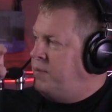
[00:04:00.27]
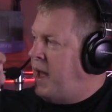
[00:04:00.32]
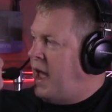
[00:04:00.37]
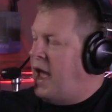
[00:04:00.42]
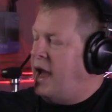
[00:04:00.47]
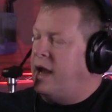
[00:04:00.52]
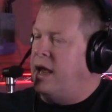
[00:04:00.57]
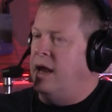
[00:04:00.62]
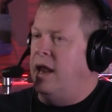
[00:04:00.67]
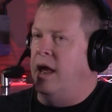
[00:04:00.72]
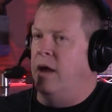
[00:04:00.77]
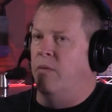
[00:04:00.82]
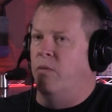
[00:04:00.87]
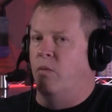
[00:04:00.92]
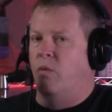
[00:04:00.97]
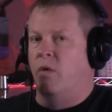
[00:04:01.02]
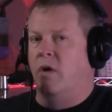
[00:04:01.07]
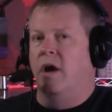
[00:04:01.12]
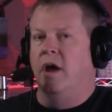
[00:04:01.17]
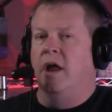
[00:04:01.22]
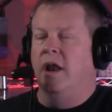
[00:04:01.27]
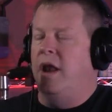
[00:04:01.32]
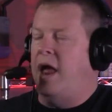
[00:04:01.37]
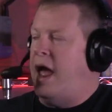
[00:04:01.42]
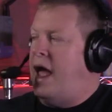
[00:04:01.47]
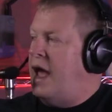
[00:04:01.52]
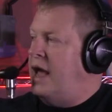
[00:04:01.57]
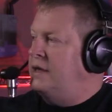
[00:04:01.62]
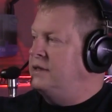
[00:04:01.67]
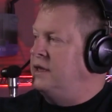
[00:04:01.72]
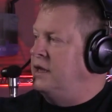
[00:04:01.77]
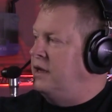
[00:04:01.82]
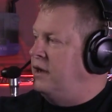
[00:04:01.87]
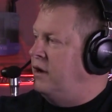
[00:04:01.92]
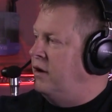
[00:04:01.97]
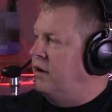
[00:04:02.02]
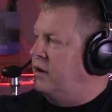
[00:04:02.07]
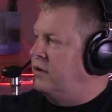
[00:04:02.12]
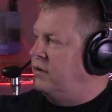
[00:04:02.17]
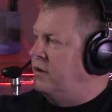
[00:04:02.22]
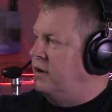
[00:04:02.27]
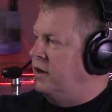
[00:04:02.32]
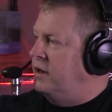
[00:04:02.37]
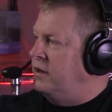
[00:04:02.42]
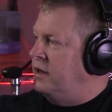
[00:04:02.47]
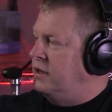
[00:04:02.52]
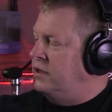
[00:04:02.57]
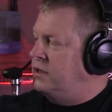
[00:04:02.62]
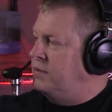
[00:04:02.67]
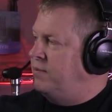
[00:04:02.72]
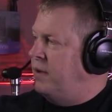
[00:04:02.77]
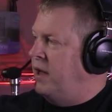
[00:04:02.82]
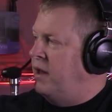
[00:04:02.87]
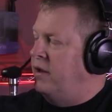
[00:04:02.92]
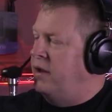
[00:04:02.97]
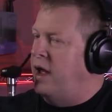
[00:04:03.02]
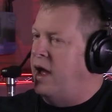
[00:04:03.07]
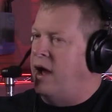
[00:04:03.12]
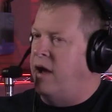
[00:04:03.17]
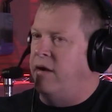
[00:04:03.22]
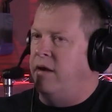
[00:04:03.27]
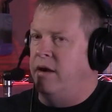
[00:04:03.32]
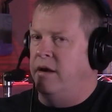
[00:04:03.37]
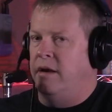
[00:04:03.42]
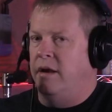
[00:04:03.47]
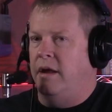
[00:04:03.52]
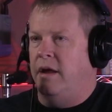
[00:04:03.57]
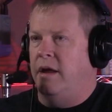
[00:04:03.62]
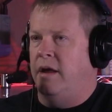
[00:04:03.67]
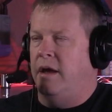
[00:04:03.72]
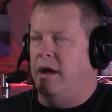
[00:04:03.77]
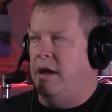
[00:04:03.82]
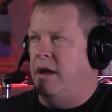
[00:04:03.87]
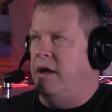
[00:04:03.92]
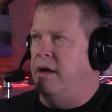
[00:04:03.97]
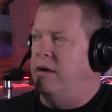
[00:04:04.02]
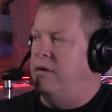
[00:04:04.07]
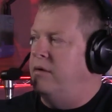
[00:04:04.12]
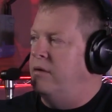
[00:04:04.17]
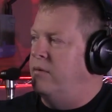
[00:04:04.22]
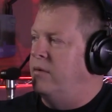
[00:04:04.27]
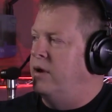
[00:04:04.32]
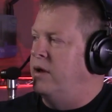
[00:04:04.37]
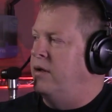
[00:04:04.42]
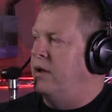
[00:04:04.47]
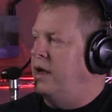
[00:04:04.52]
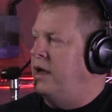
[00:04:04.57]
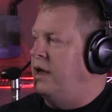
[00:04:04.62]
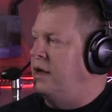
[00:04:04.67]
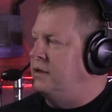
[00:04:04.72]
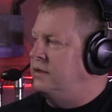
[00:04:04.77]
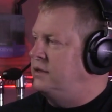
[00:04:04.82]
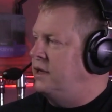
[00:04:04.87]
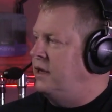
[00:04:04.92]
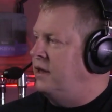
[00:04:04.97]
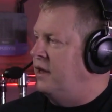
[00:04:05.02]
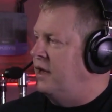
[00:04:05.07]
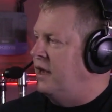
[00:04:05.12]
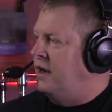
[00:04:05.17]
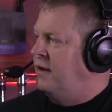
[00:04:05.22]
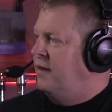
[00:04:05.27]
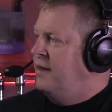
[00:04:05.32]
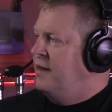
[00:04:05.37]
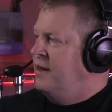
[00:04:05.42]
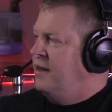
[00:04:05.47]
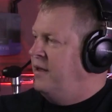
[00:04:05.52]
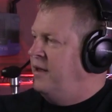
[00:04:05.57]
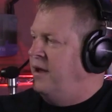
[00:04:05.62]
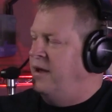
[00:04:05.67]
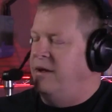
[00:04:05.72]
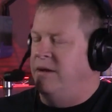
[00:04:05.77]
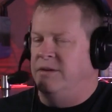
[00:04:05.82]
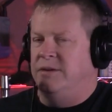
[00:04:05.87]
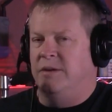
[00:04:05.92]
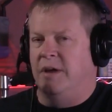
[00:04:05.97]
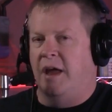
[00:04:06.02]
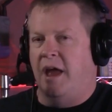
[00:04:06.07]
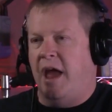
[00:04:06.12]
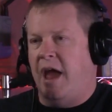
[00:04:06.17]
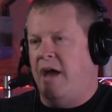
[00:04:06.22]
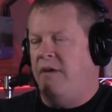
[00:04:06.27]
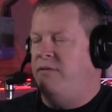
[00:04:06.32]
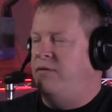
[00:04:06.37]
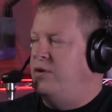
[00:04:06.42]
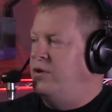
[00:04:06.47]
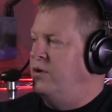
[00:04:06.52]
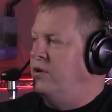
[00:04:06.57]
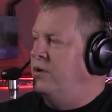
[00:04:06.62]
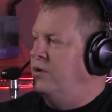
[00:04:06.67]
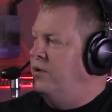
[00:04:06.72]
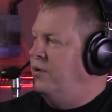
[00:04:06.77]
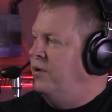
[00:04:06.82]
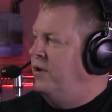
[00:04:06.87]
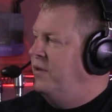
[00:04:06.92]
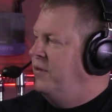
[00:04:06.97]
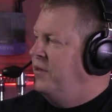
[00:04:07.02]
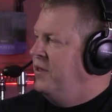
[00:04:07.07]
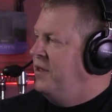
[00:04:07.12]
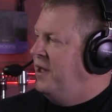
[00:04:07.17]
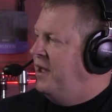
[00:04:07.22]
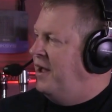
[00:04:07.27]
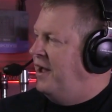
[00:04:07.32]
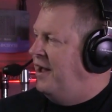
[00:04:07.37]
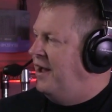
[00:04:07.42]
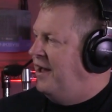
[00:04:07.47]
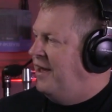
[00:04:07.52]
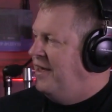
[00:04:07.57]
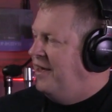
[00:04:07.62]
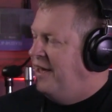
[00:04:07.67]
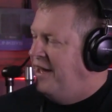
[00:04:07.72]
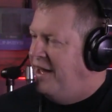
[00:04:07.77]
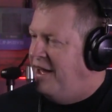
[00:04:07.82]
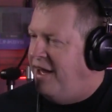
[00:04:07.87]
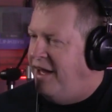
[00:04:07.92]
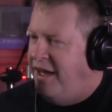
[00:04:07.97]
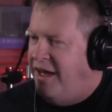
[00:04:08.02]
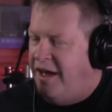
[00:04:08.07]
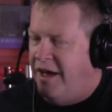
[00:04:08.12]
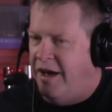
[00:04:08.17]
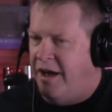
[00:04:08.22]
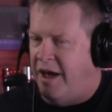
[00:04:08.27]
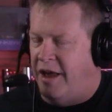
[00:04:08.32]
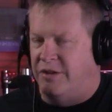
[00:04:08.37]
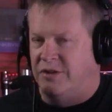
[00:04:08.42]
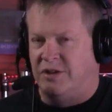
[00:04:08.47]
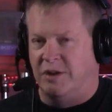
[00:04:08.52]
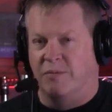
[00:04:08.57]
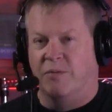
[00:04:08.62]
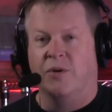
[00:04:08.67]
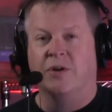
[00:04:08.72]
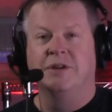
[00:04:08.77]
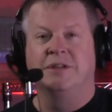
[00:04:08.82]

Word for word: packet had one ASCII character in it that spelled out. Well, I can't say that. It's a F you. Fun. And some more